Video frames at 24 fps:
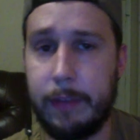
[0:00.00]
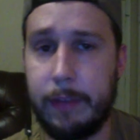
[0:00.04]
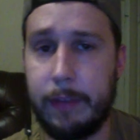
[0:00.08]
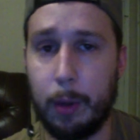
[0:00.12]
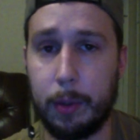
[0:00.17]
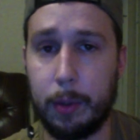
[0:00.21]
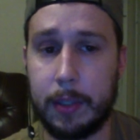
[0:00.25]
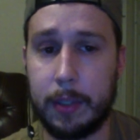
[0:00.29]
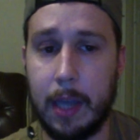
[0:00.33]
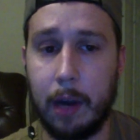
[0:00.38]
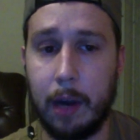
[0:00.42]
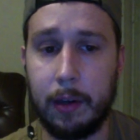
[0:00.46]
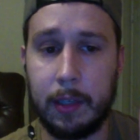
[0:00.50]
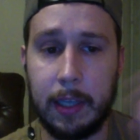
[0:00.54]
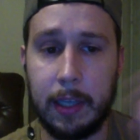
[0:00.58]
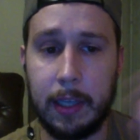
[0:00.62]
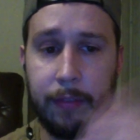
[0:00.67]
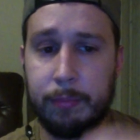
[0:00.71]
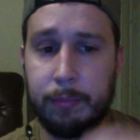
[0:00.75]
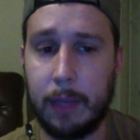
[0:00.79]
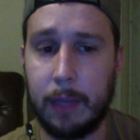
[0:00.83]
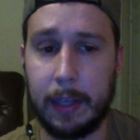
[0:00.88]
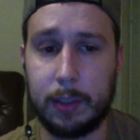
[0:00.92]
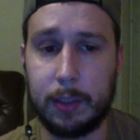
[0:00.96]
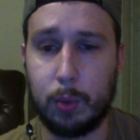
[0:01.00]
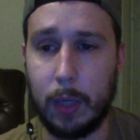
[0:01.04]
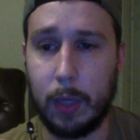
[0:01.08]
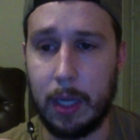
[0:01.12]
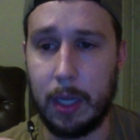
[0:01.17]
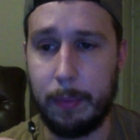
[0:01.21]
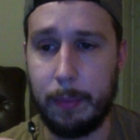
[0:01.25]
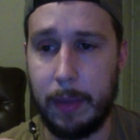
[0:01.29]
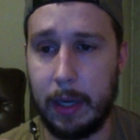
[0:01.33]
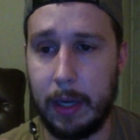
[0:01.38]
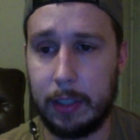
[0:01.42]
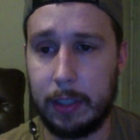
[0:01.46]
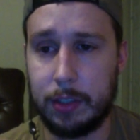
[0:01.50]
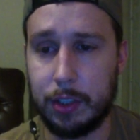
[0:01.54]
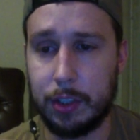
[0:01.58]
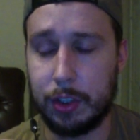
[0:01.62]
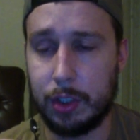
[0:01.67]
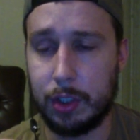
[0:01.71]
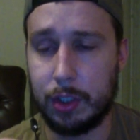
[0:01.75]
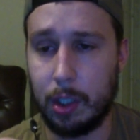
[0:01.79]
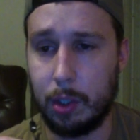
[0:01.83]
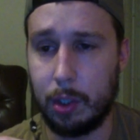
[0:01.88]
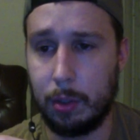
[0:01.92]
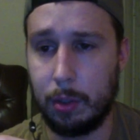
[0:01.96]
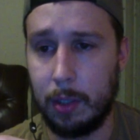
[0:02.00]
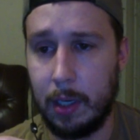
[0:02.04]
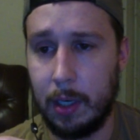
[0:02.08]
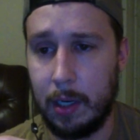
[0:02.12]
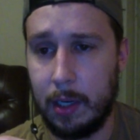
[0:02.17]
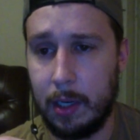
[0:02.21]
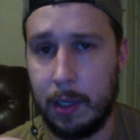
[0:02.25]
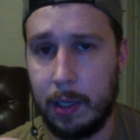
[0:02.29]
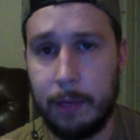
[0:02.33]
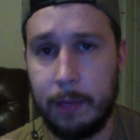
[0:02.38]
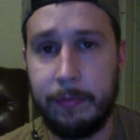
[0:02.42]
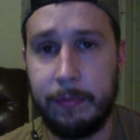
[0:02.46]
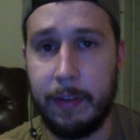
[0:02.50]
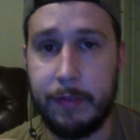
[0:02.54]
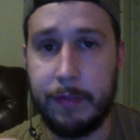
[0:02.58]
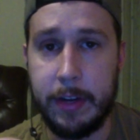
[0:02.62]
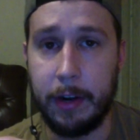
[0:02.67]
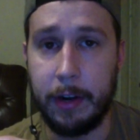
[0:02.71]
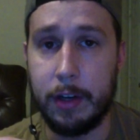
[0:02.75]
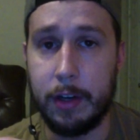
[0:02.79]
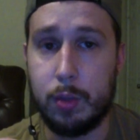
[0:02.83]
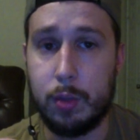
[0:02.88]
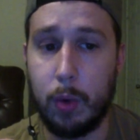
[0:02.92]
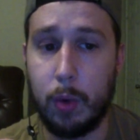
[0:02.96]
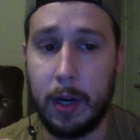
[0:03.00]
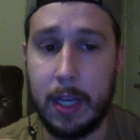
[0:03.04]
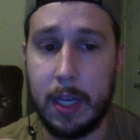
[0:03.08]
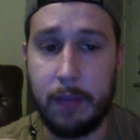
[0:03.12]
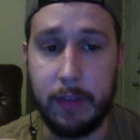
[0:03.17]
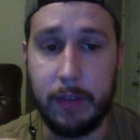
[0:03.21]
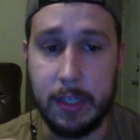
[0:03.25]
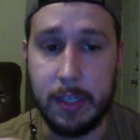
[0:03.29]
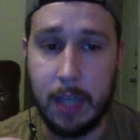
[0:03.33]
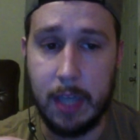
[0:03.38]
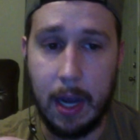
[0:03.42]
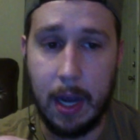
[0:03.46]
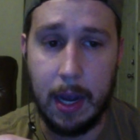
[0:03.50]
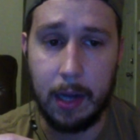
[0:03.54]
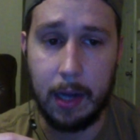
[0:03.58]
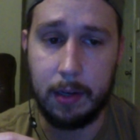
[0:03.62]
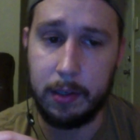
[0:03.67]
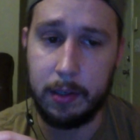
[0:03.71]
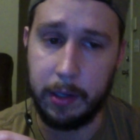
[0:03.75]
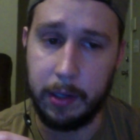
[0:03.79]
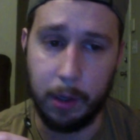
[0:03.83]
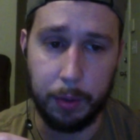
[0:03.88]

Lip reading: with Keldon. Give him like 20 minutes or so, 15 or 20 if he's hot.